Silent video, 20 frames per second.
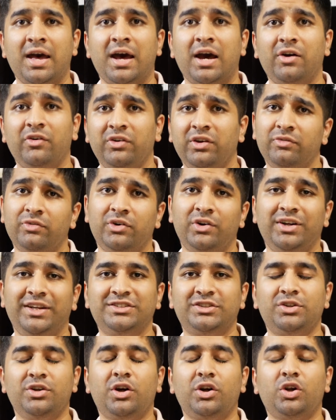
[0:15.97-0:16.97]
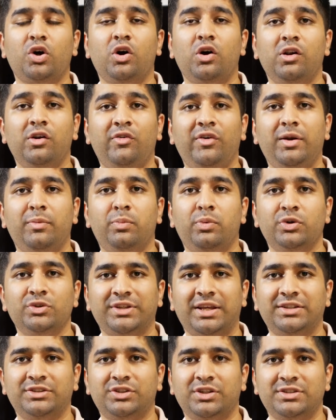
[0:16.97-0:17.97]
However, it's not all
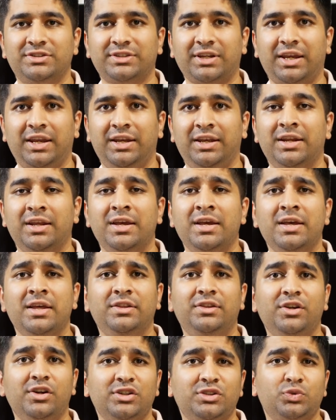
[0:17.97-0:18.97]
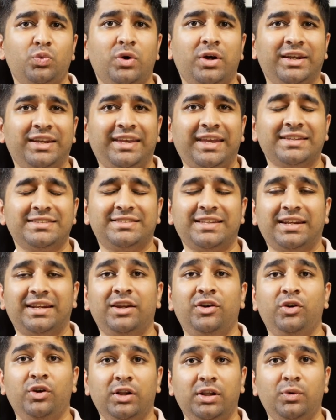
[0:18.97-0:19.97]
rainbows and sunshine. There's one catch that
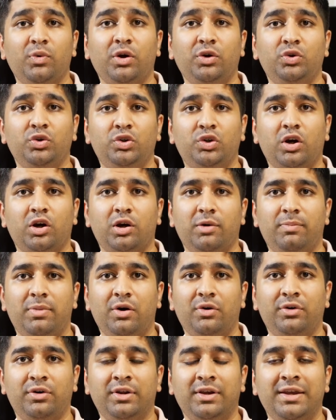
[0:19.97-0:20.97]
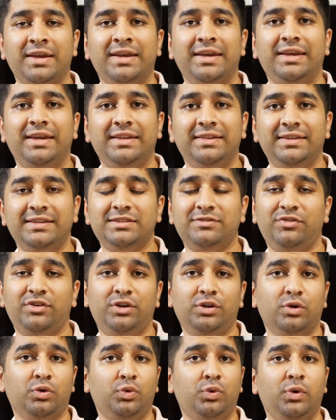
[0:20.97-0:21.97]
I really want to talk about. In this
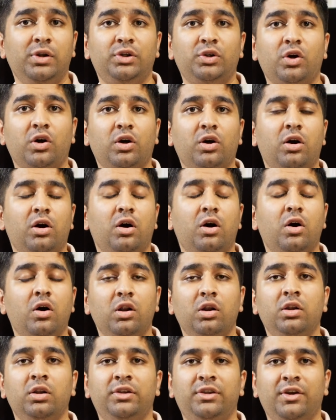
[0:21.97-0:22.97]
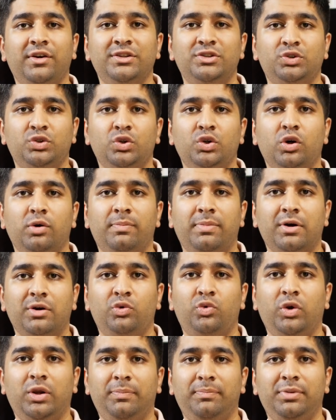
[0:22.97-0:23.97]
video, we will talk all there is to know
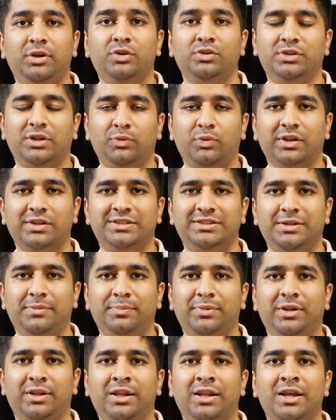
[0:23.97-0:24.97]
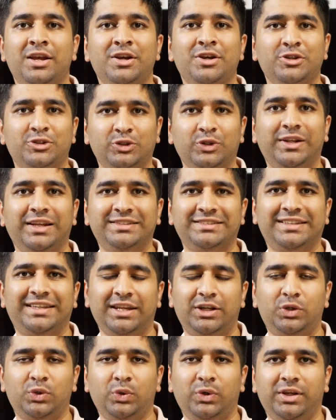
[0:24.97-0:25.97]
about Drip using Wealthsimple. So let's
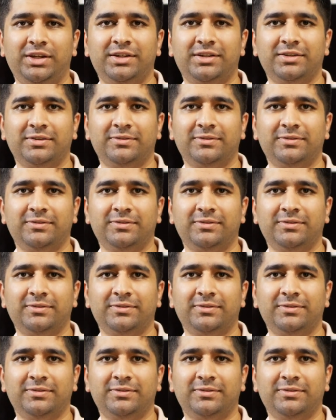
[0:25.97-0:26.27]
get to it.